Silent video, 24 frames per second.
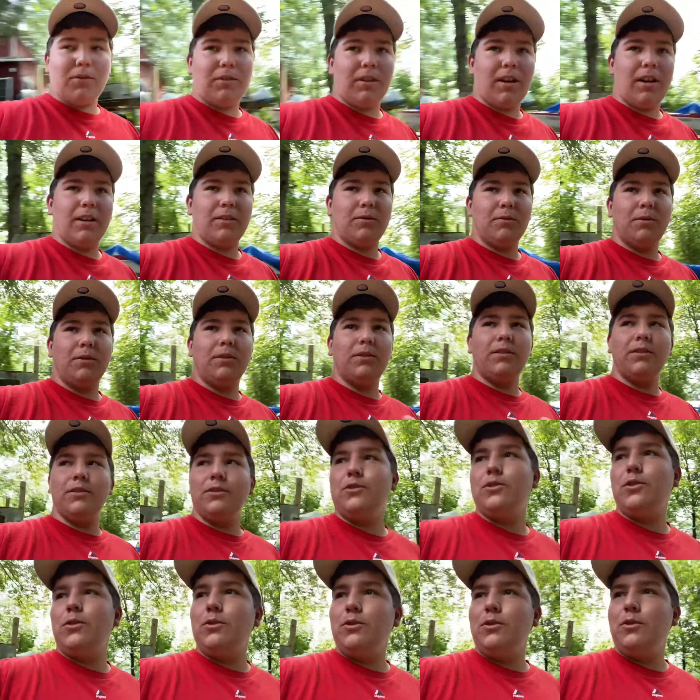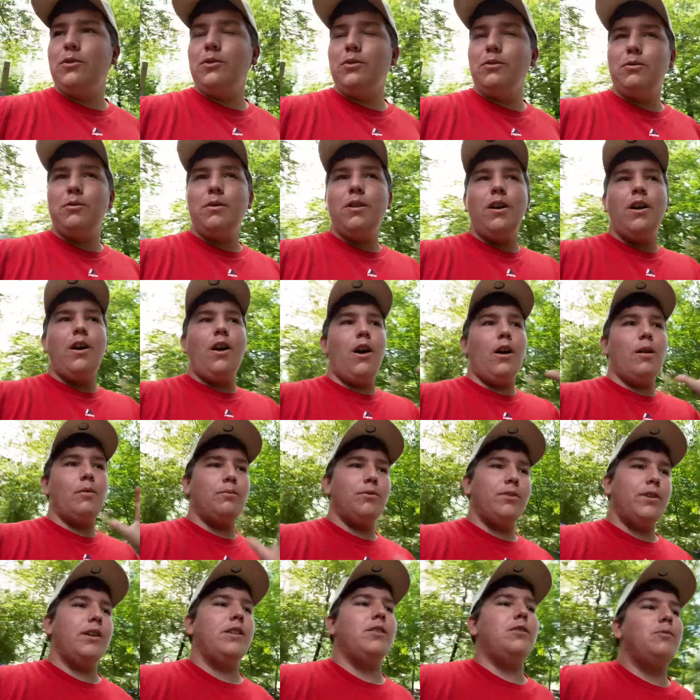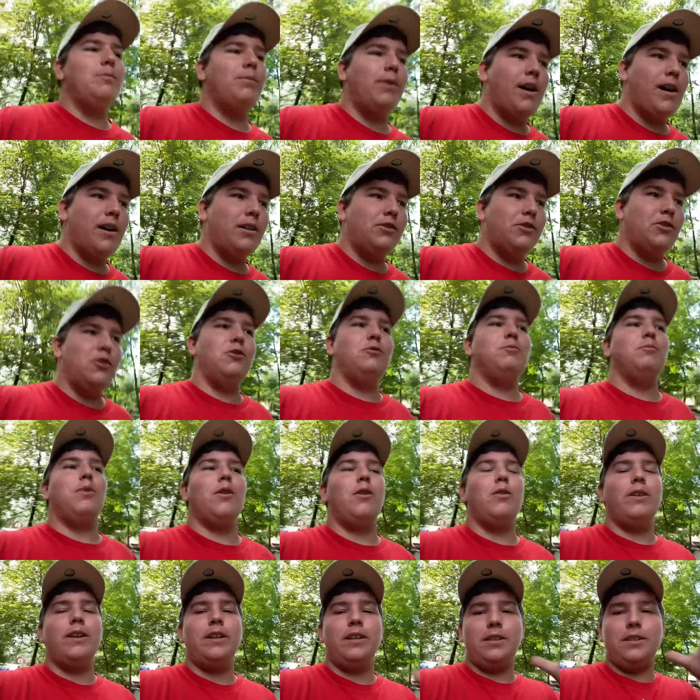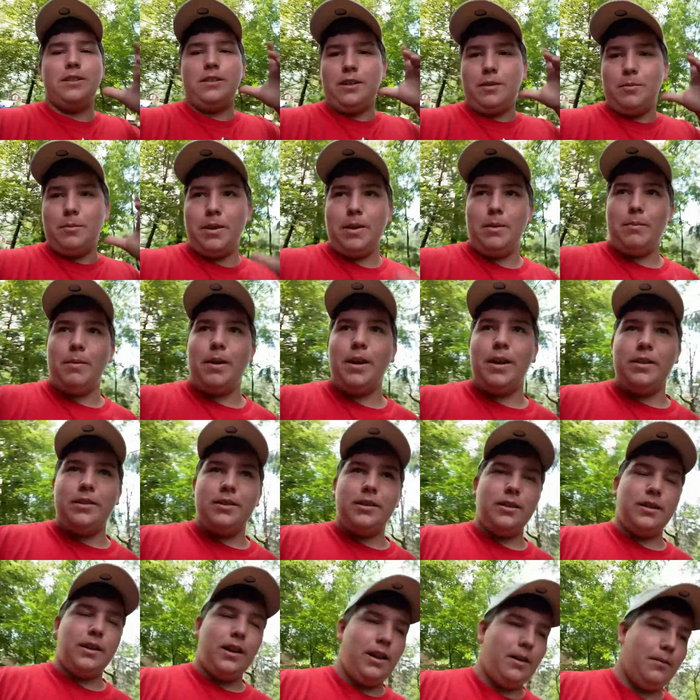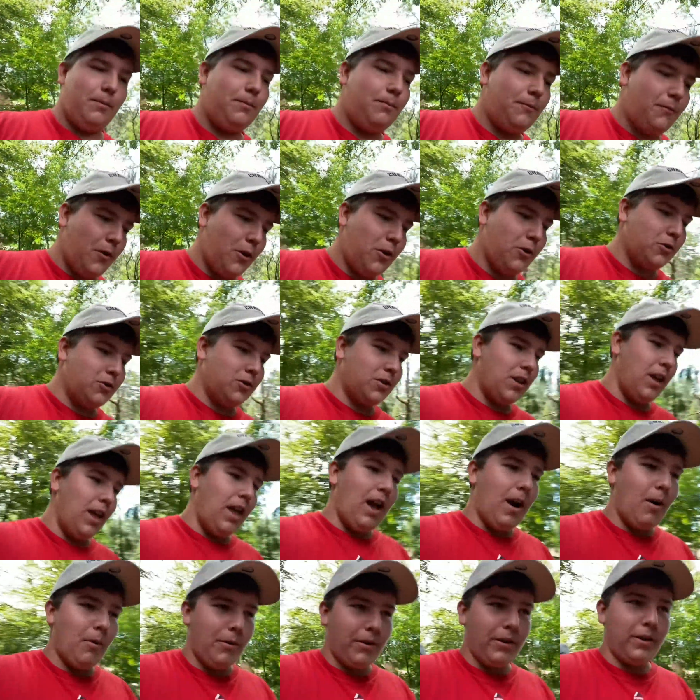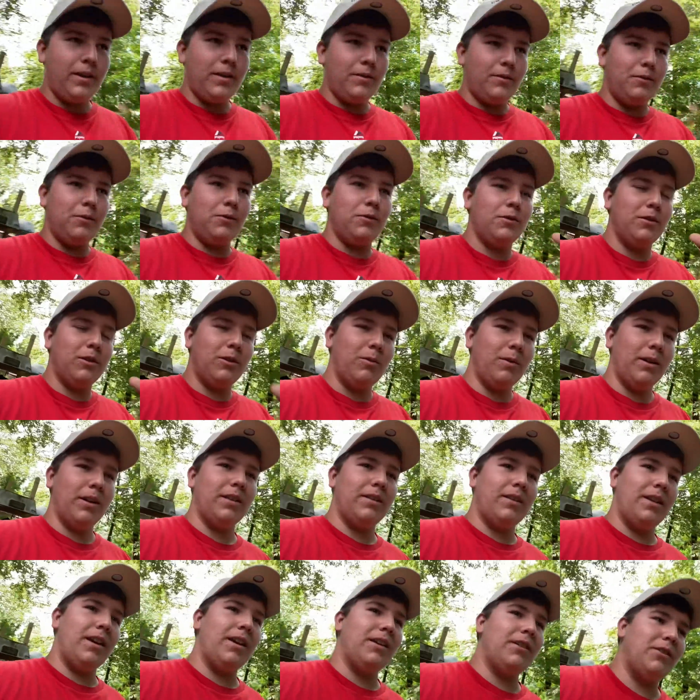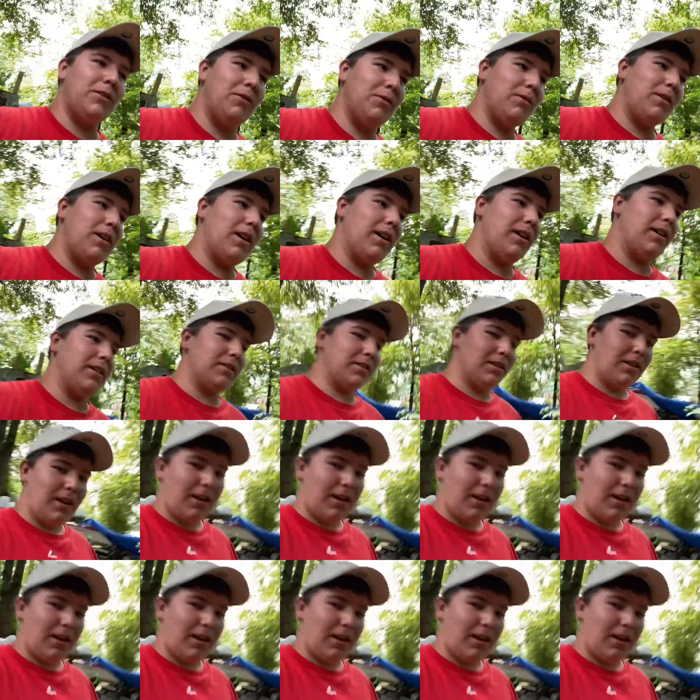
guys, we're going to show you our brand new pontoon boat. It is going to be amazing. First, I want to give you a quick thank you, guys.